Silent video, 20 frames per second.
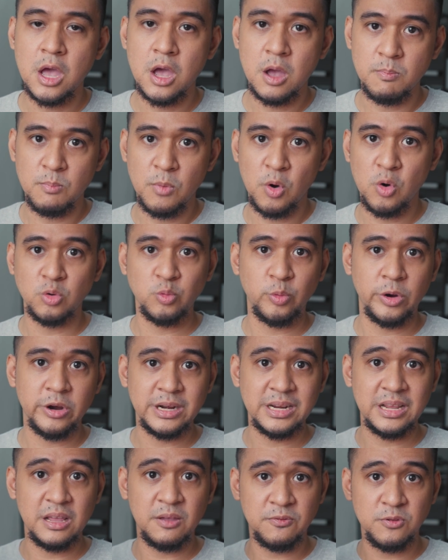mode,
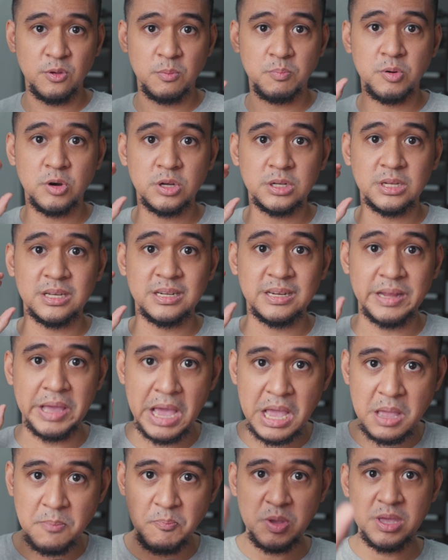wherein if you put an
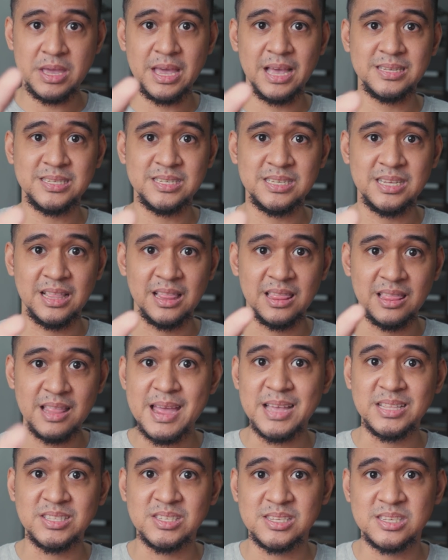APS-C
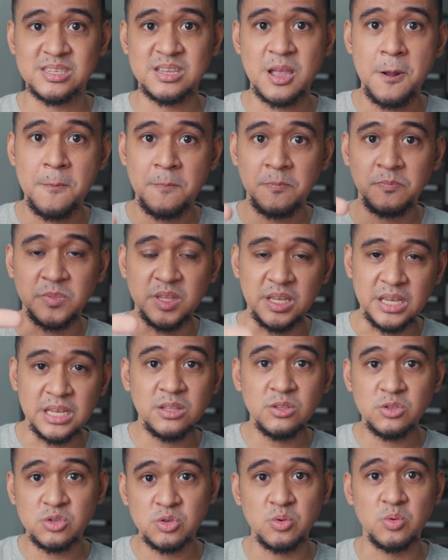lens
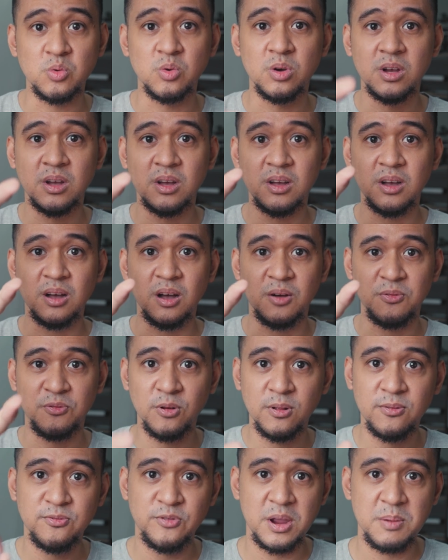into a
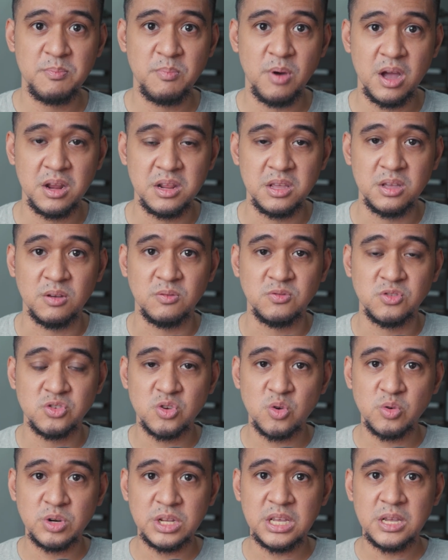full-frame body of
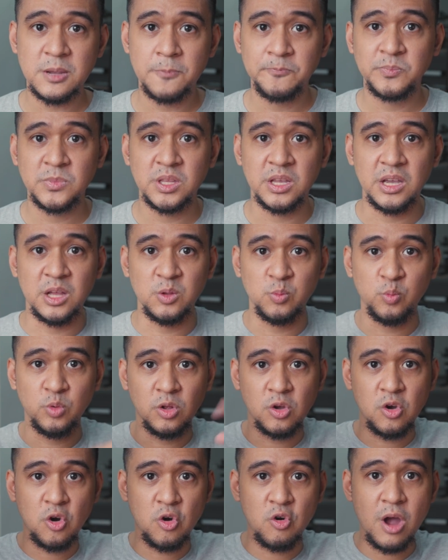Sony, it
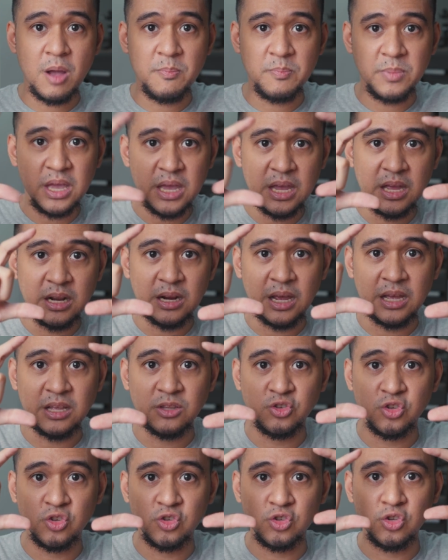will crop in
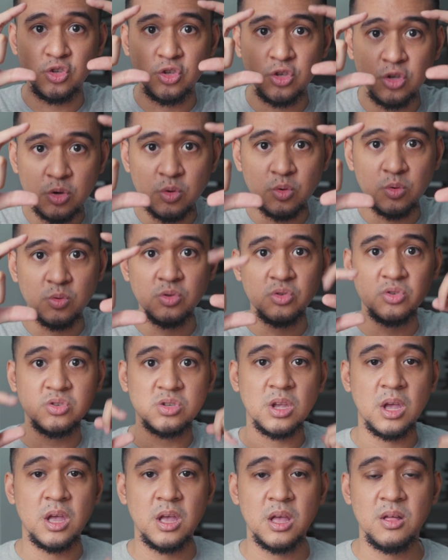and just use
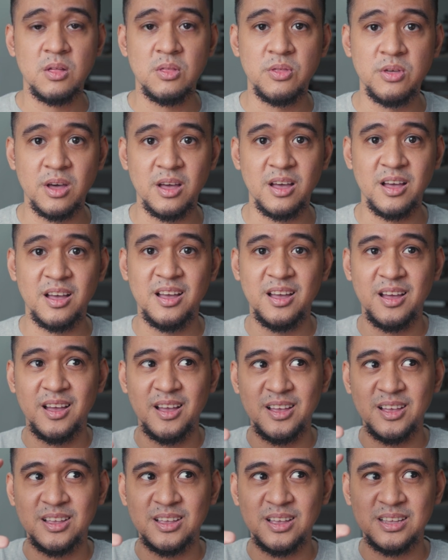the
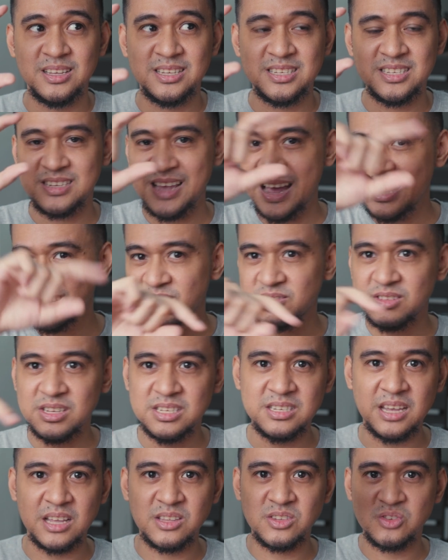size of the
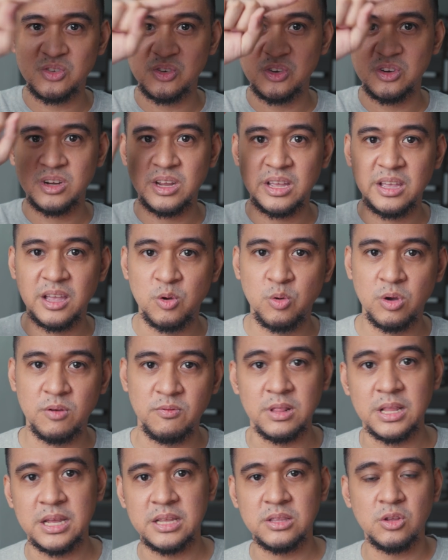sensor
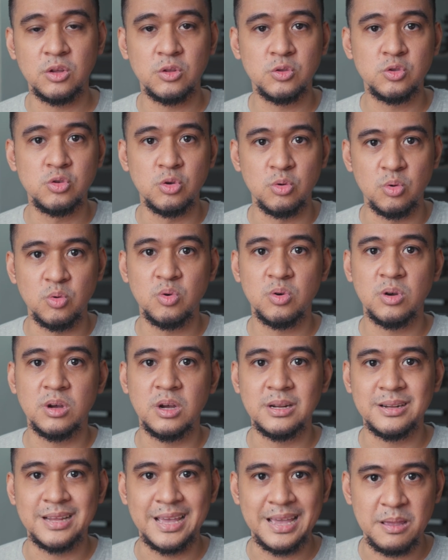equivalent to
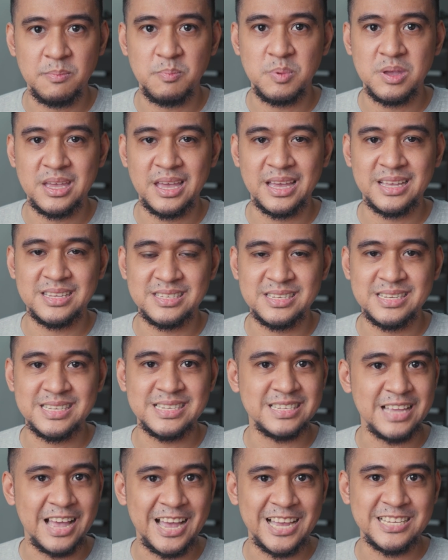an APS-C
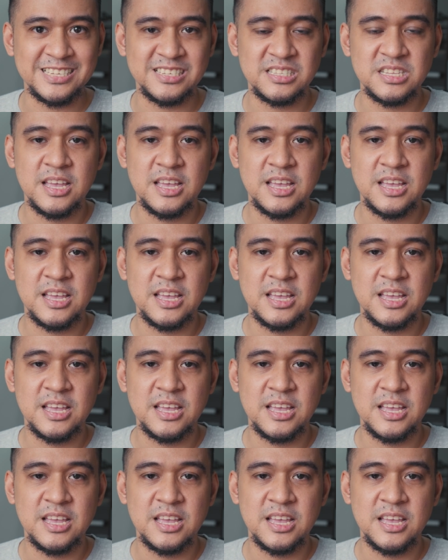sized